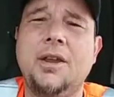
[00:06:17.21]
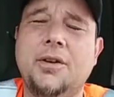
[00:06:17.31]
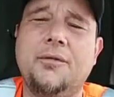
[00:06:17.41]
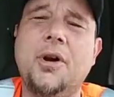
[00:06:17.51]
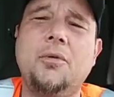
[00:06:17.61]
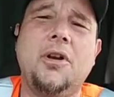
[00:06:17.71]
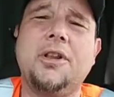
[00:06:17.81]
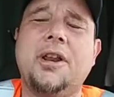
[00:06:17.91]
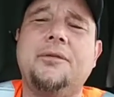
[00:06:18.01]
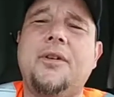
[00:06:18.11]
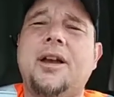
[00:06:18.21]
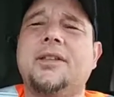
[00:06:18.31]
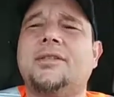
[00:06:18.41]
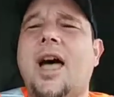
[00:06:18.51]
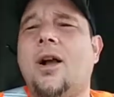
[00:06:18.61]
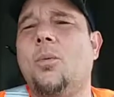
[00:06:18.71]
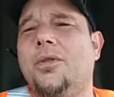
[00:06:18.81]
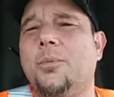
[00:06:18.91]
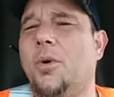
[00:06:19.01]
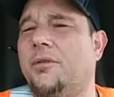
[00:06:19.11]
You're very rarely going to find a stock
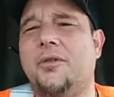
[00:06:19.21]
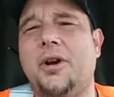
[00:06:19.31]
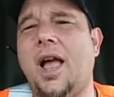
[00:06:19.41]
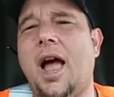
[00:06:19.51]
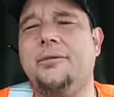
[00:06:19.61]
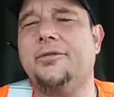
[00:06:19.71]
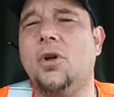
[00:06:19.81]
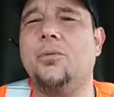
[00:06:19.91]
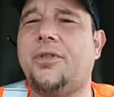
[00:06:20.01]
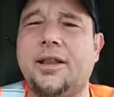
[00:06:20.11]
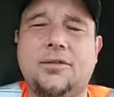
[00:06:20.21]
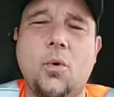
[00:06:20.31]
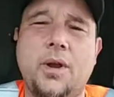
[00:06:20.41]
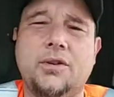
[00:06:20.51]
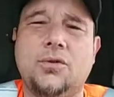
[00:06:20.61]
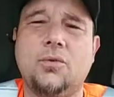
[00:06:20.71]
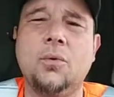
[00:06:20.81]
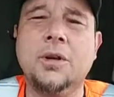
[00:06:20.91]
with very high float that's going to